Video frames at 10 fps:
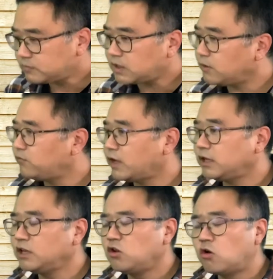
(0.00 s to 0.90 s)

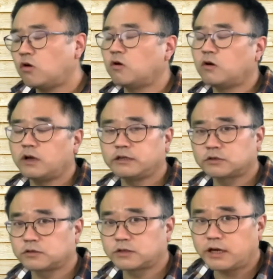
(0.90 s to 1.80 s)
very low in a
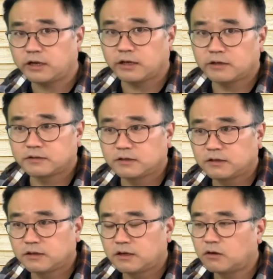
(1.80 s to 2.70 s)
society.
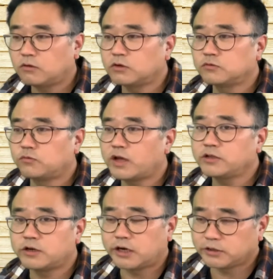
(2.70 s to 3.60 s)
All those
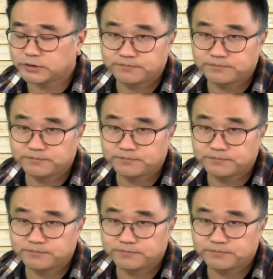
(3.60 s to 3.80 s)
wanderers,